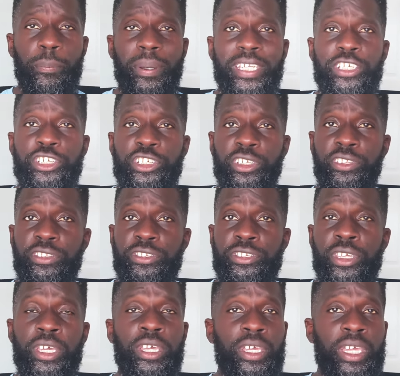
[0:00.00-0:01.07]
at the
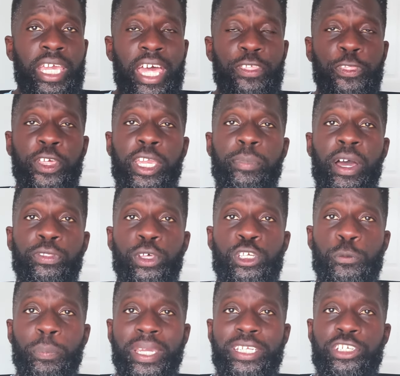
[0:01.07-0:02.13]
pensions and think about
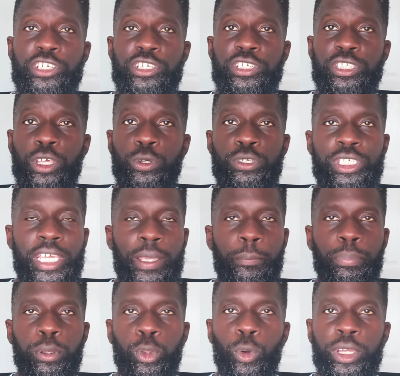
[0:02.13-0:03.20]
those pension, those
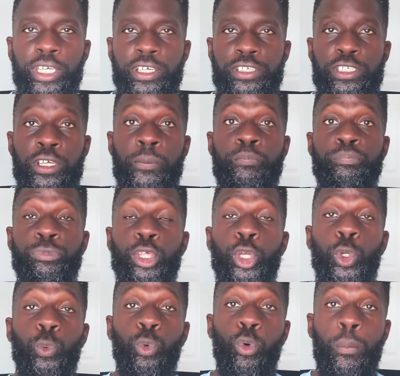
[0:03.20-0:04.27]
employers
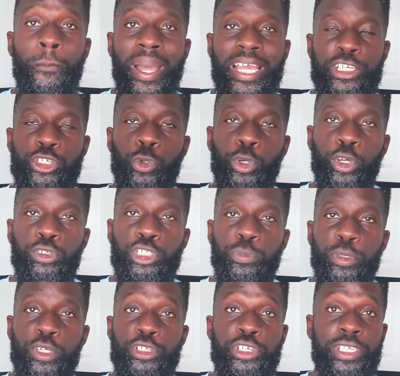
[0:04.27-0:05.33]
who will match your
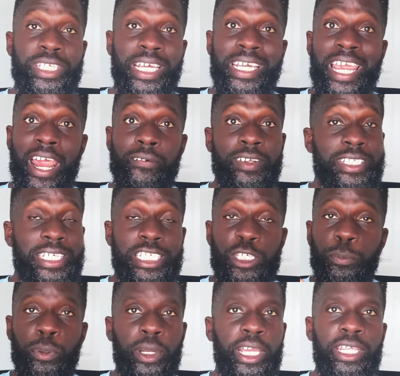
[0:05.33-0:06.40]
contributions and guarantee
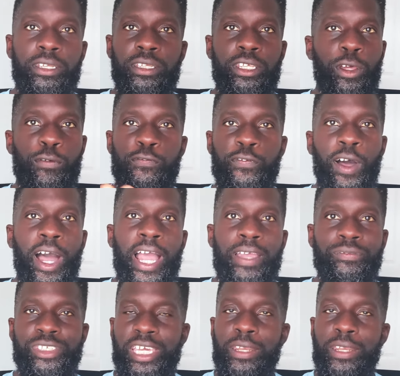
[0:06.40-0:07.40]
to put in, you know, five,